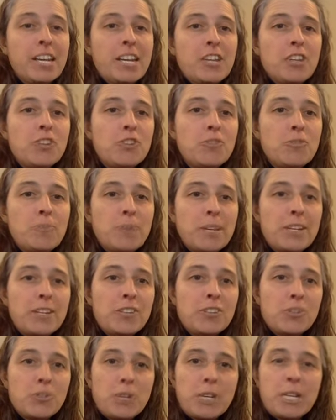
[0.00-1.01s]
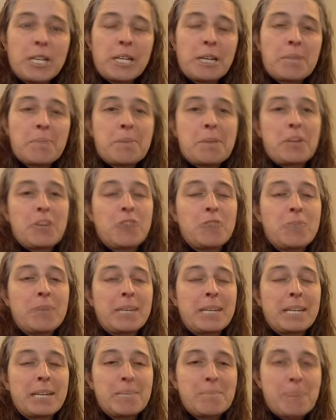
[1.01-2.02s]
You've been
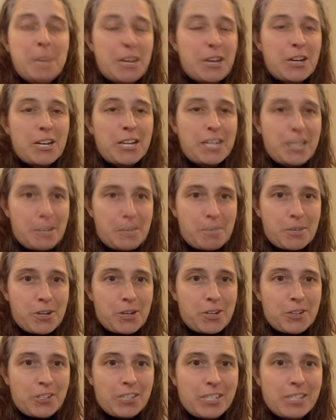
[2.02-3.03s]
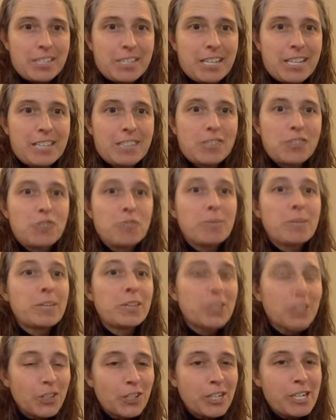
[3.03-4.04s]
comparing numbers since you've been
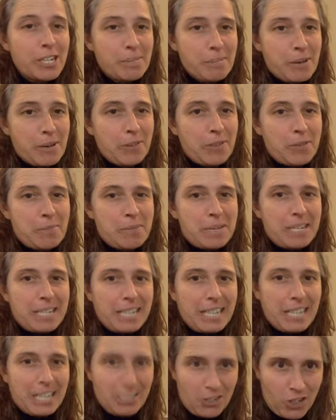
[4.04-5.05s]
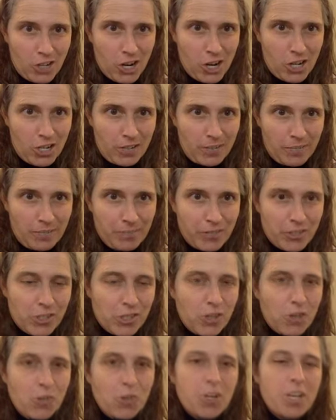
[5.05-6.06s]
learning about them in kindergarten.
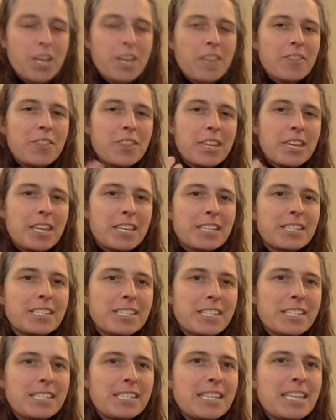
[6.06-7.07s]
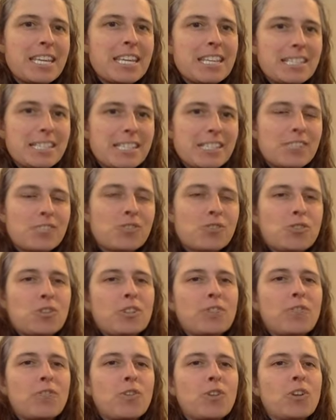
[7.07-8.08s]
So this is the easiest sort
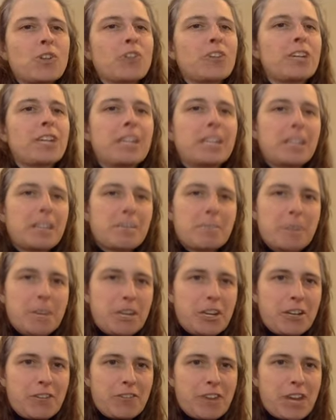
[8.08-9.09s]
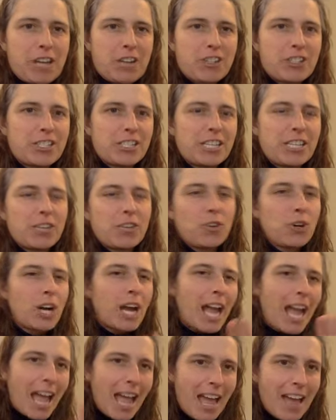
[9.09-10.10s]
of ordering and comparing fractions that
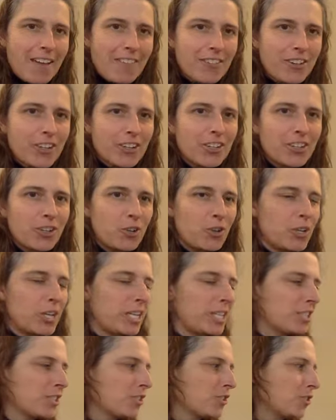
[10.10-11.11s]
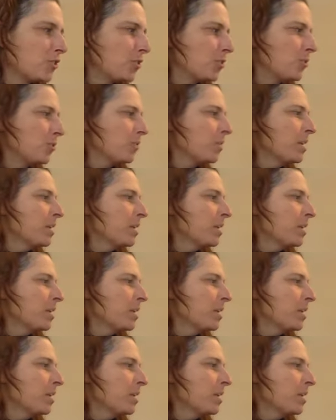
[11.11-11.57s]
you're ever going to do.